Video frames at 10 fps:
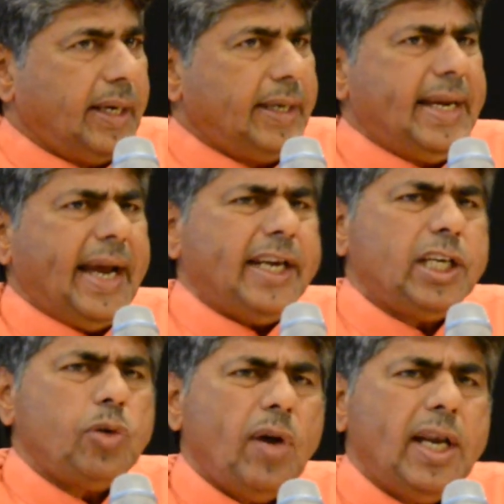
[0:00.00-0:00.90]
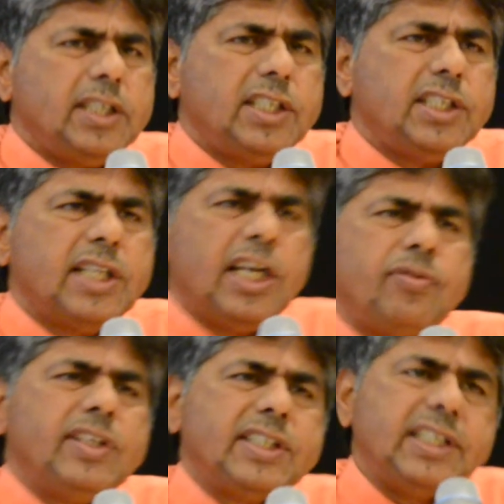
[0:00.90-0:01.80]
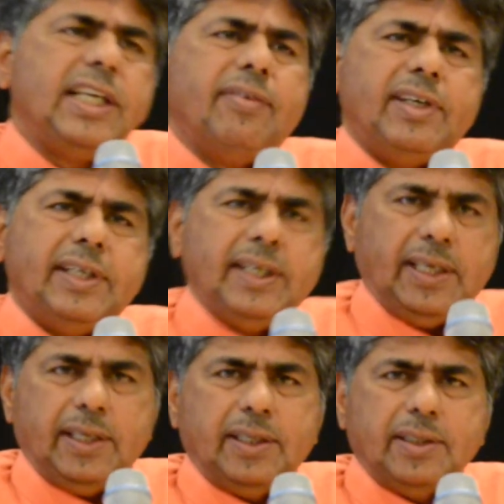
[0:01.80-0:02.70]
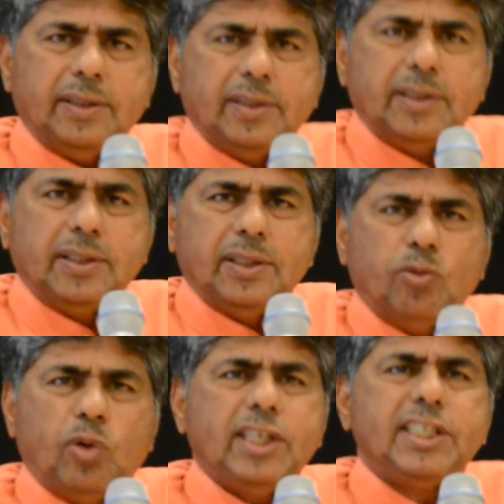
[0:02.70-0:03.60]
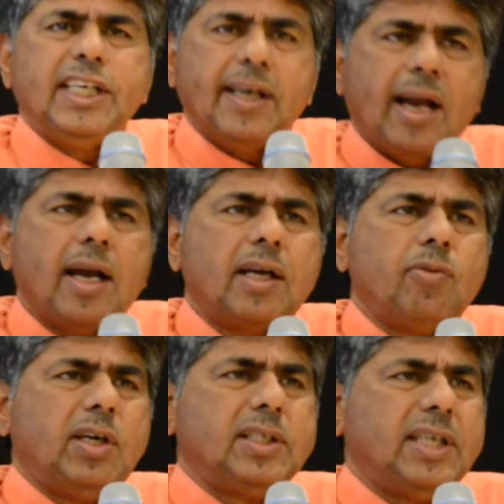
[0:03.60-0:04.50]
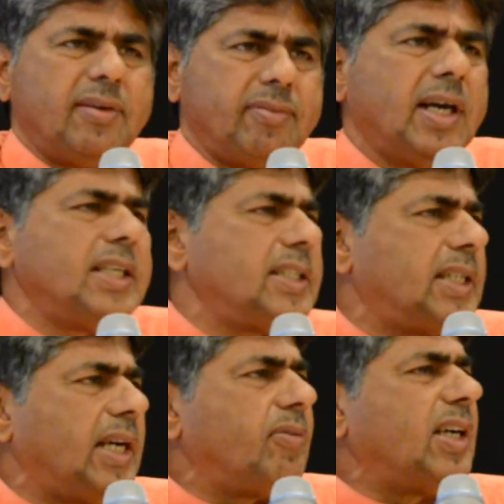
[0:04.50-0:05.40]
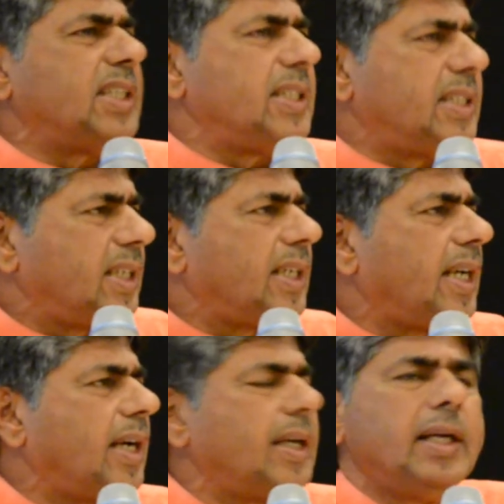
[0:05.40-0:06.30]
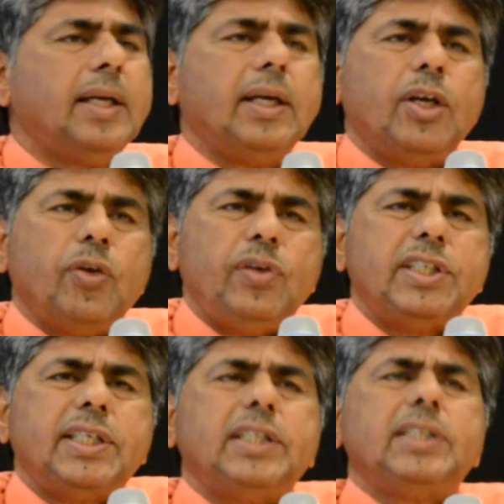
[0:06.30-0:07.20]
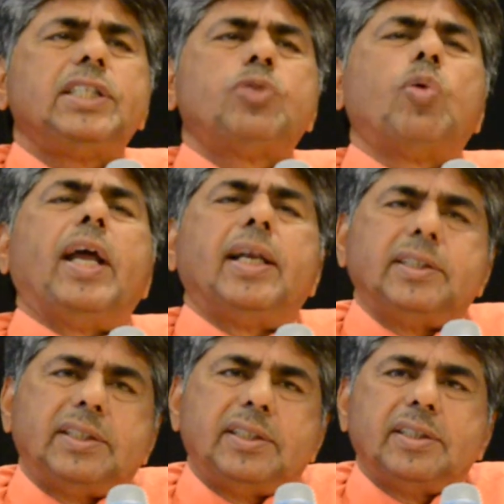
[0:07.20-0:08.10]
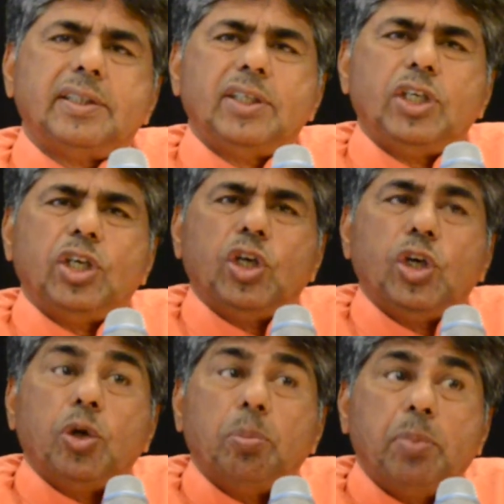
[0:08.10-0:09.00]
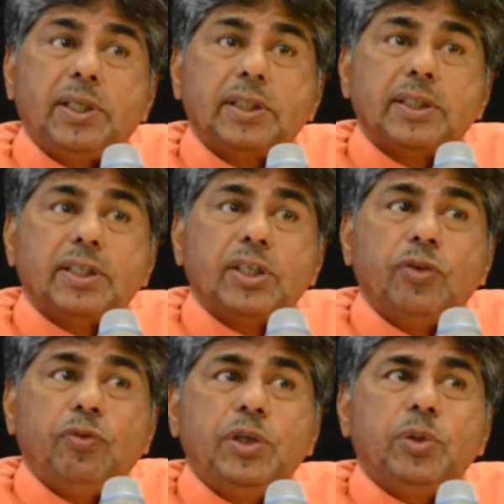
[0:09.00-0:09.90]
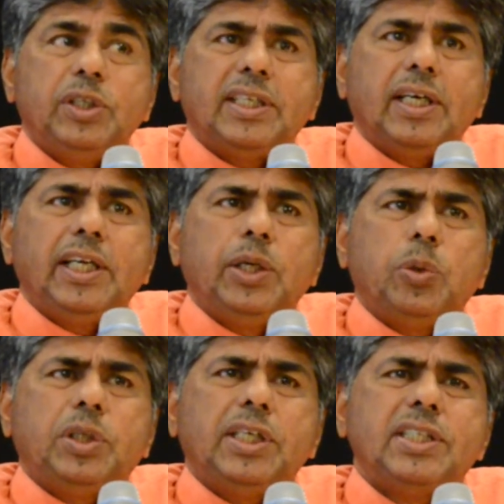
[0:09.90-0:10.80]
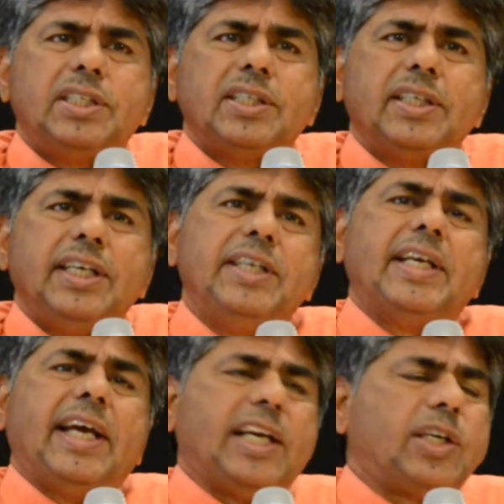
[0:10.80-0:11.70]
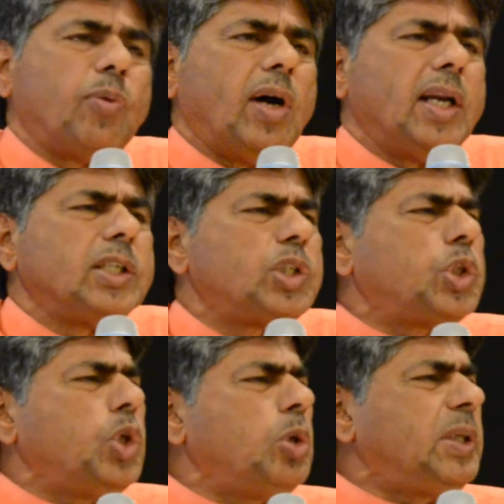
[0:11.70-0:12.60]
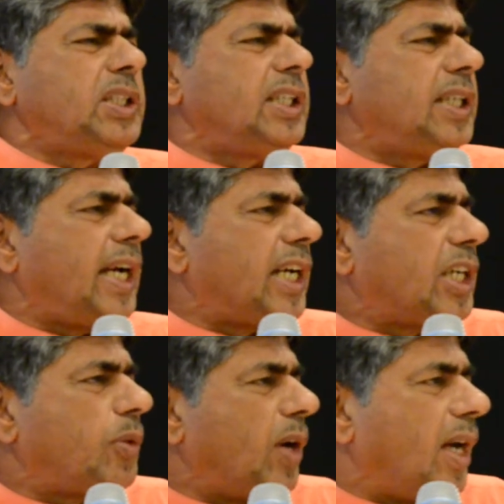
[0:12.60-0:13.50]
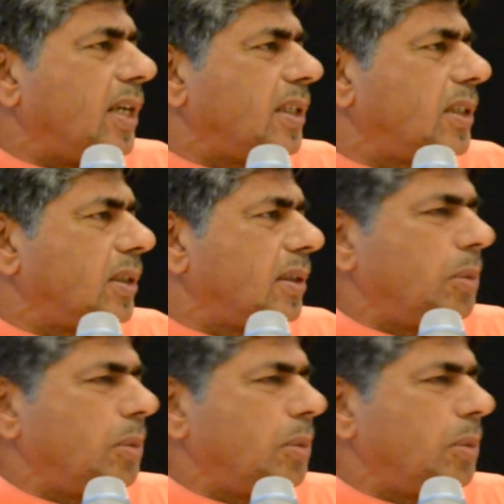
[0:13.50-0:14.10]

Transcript: Direct violence is that we see every day. What is in Iraq, what is in Afghanistan, what is in Syria, we say this is violence. But we don't generally notice indirect violence. So much indirect violence.